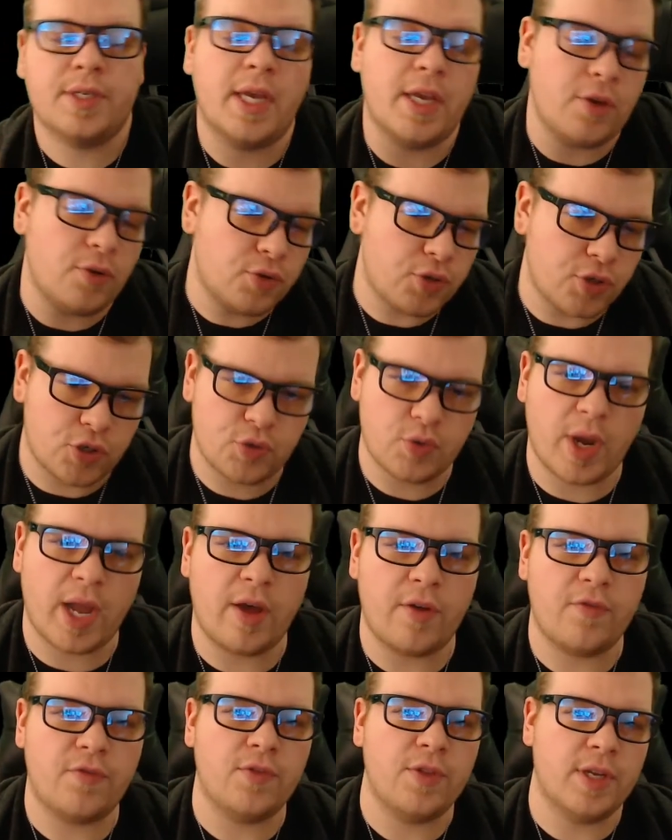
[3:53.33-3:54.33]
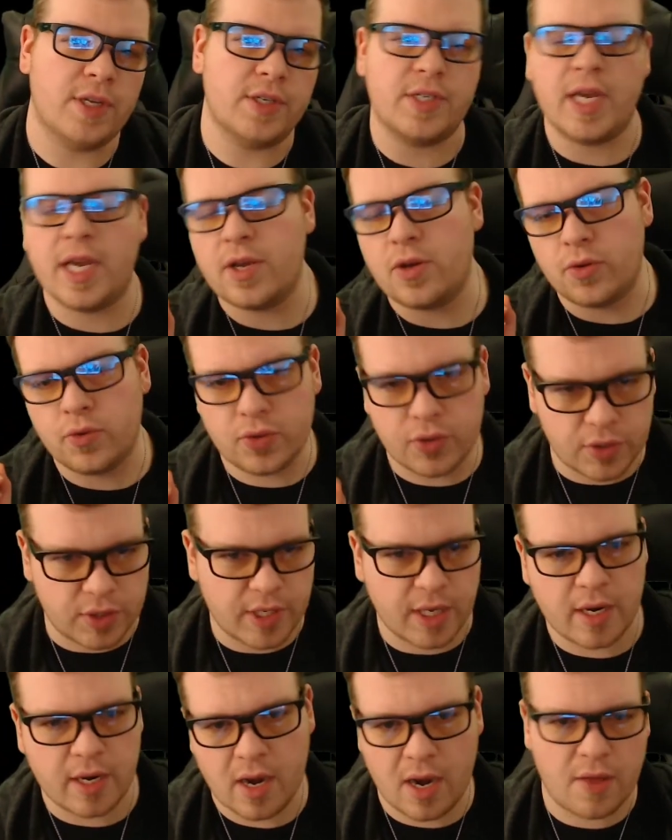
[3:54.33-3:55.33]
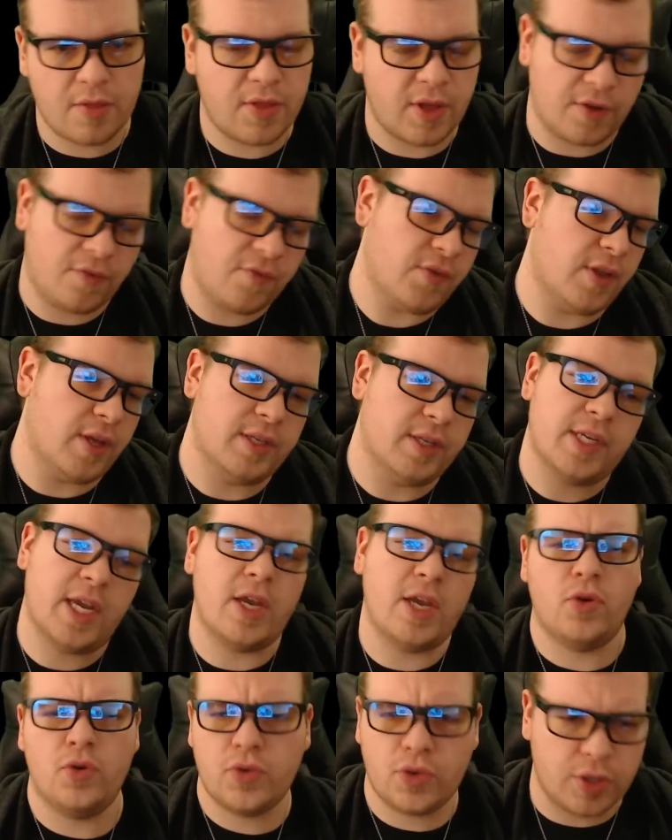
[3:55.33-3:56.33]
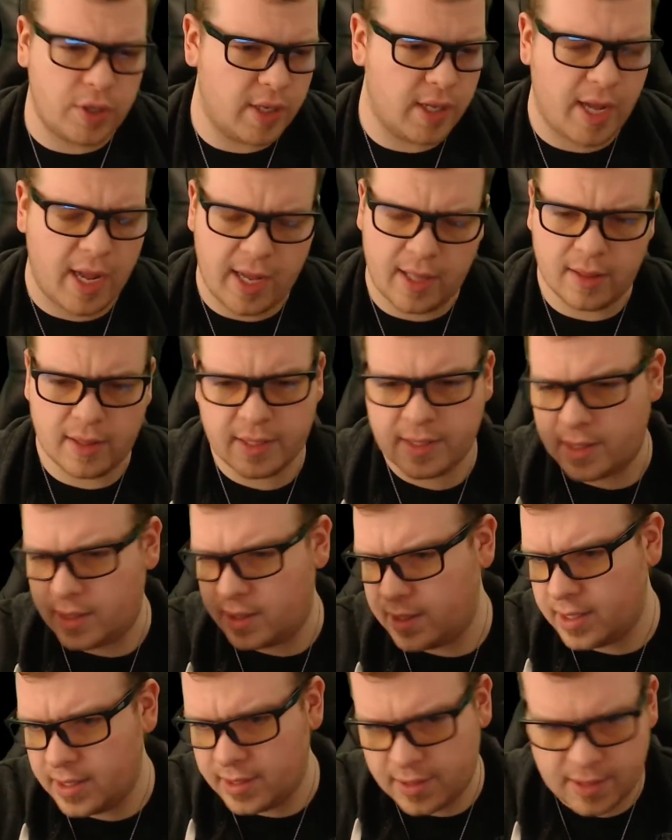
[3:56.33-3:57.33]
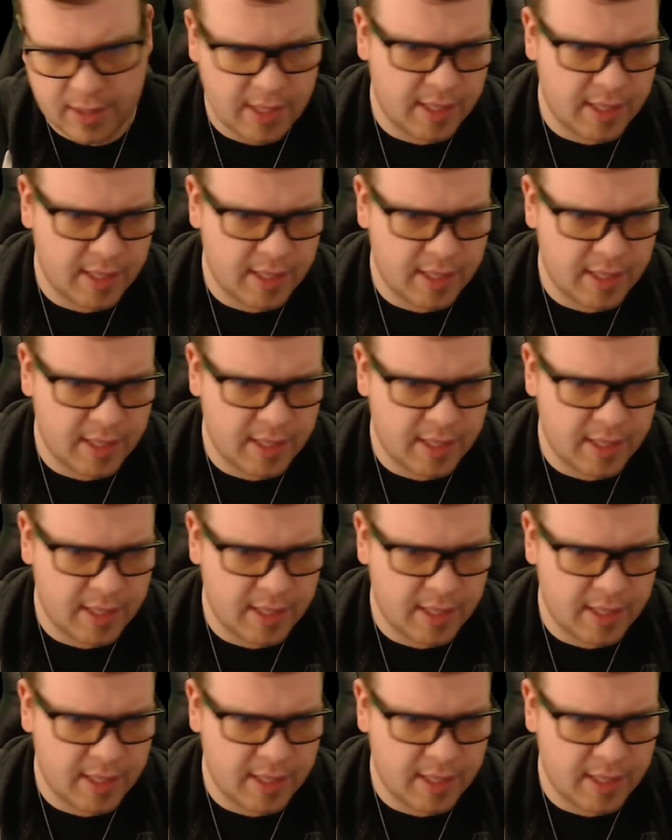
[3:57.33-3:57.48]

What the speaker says: Hey, you should try out for this. Hey, you should send in a thing for this. Hey, listen, this.